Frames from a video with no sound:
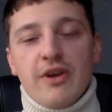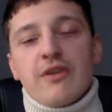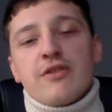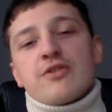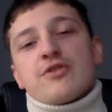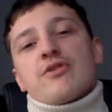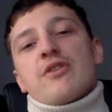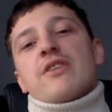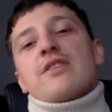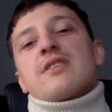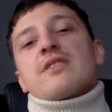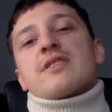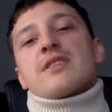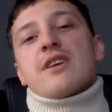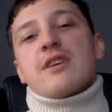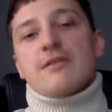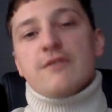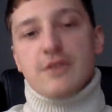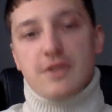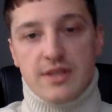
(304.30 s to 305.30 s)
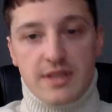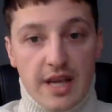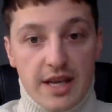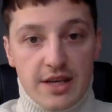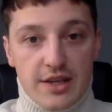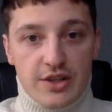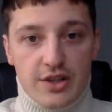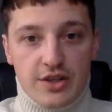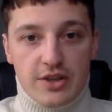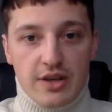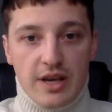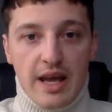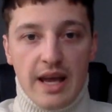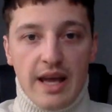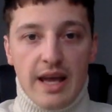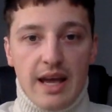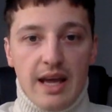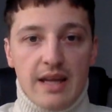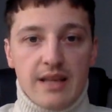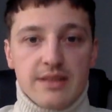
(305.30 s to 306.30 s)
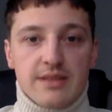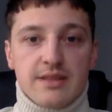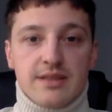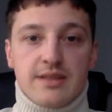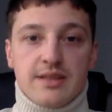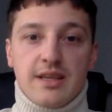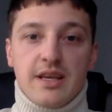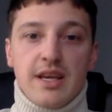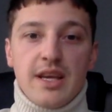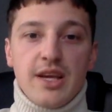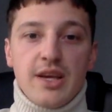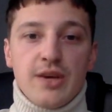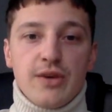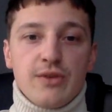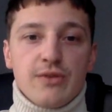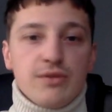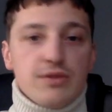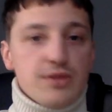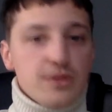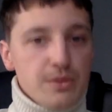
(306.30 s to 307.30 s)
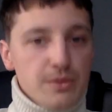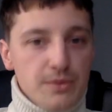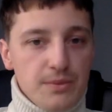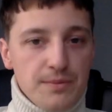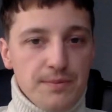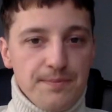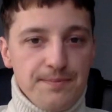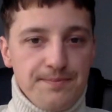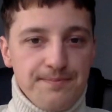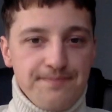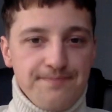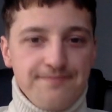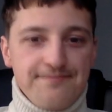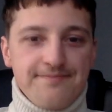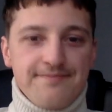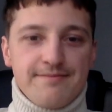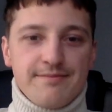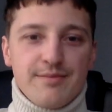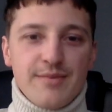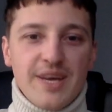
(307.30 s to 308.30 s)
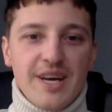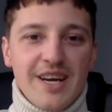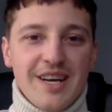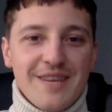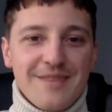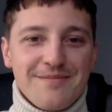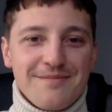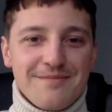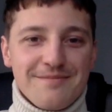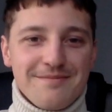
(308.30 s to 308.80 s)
you enjoyed this conversation and see you soon. Bye.